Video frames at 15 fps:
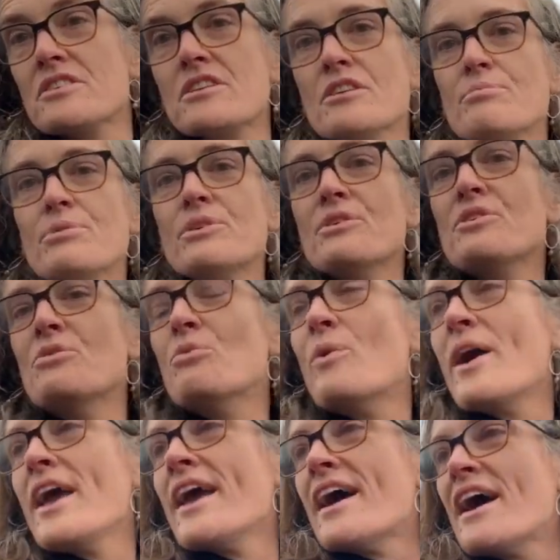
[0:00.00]
it's going to pull you
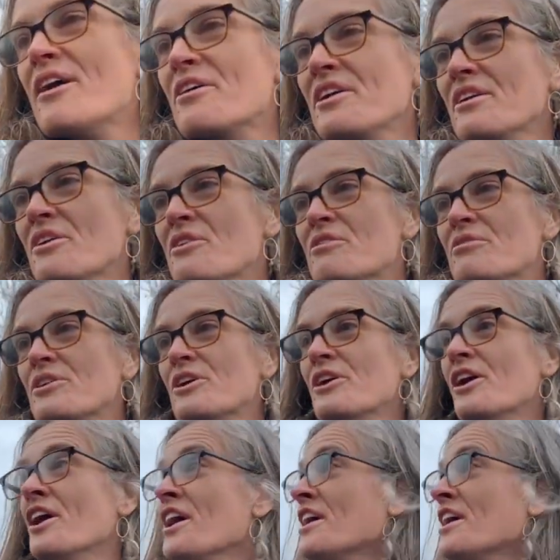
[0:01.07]
way out and over,